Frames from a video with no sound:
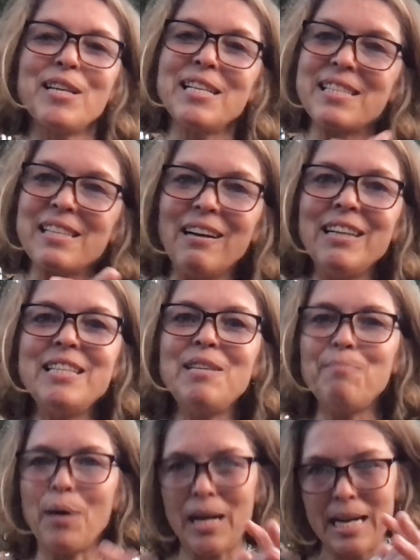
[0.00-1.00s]
is guided
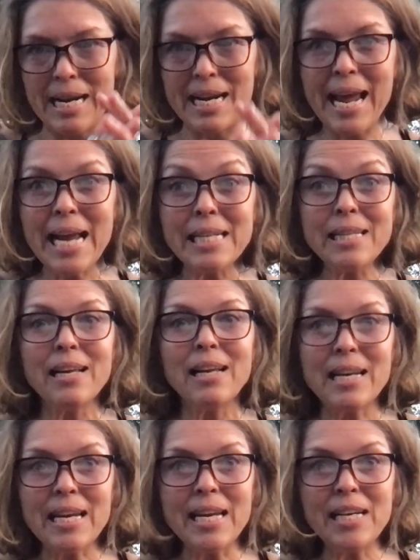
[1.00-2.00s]
by an innate
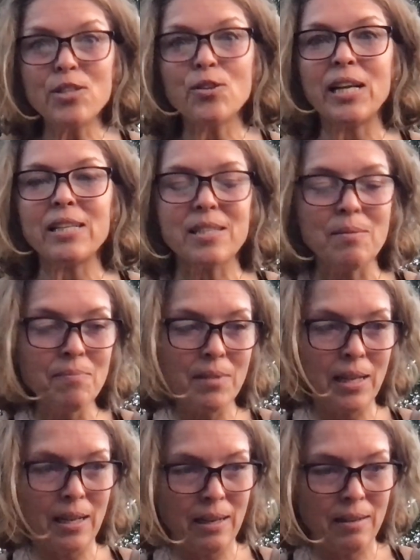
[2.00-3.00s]
need to get
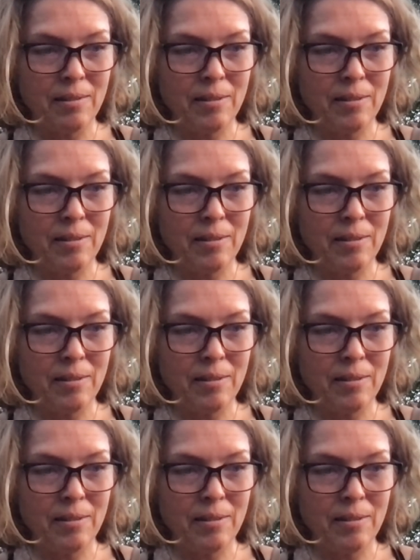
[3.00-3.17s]
something